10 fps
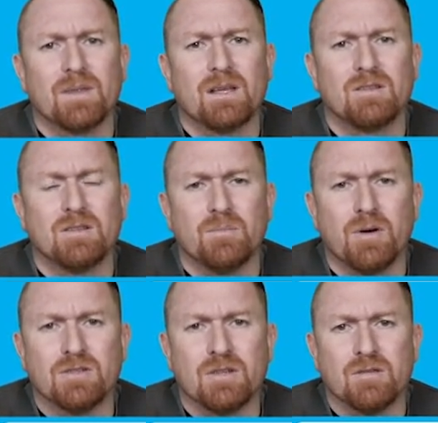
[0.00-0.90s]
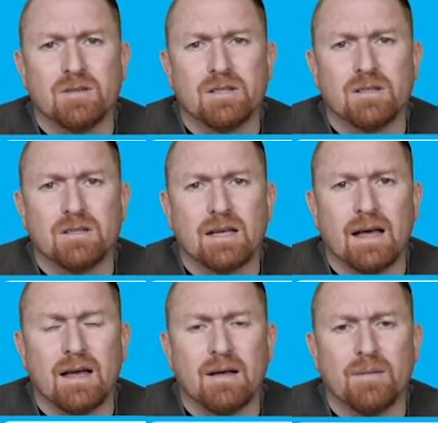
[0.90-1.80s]
to the posterior
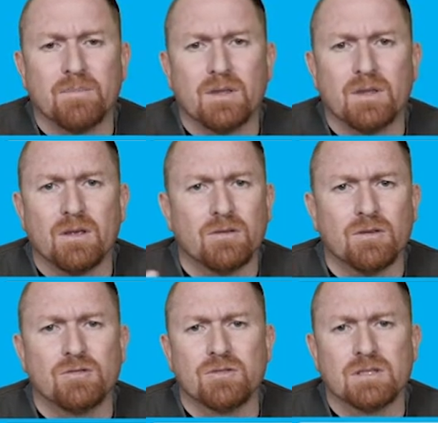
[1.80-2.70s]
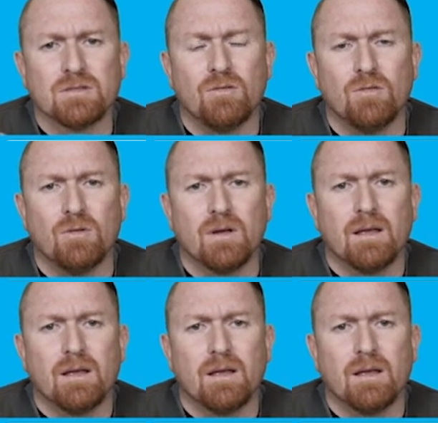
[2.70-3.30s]
uh, uterus or